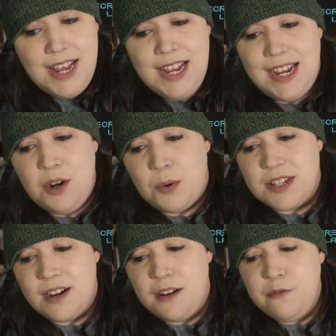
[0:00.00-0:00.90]
It
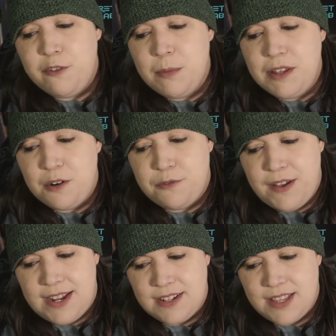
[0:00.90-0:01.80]
was an unfamiliar
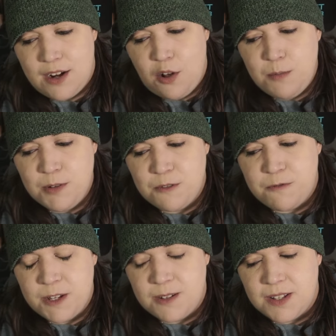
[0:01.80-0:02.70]
face that almost
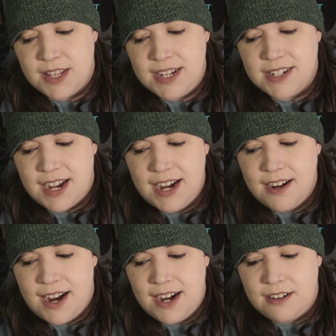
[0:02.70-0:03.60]
filled the
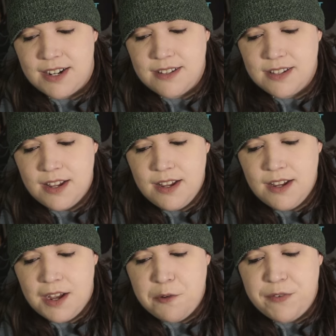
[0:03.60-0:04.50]
entire iris,
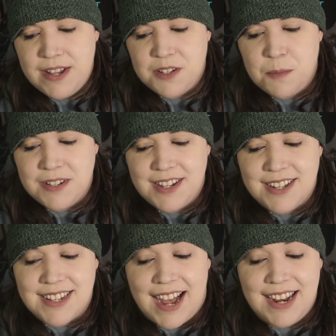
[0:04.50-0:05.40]
a face missing
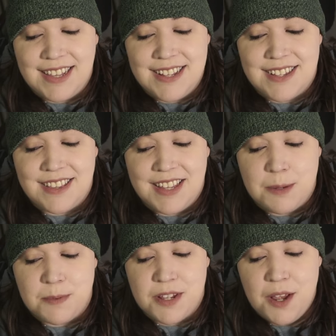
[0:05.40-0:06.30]
its eyelids and
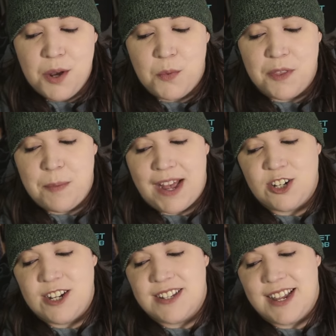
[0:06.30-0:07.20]
lips, with
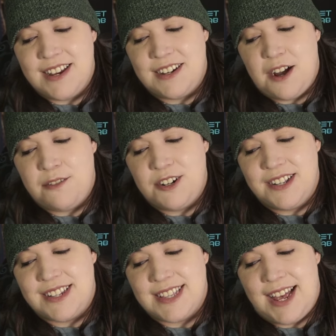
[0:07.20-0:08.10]
patchy skin covered
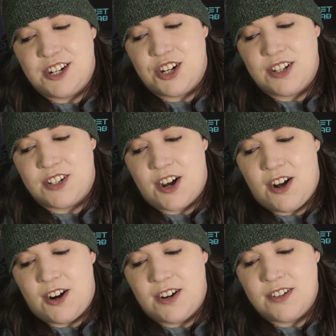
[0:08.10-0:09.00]
in slashing
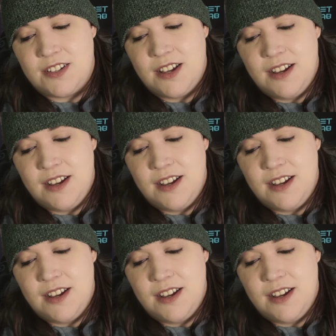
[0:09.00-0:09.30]
scars.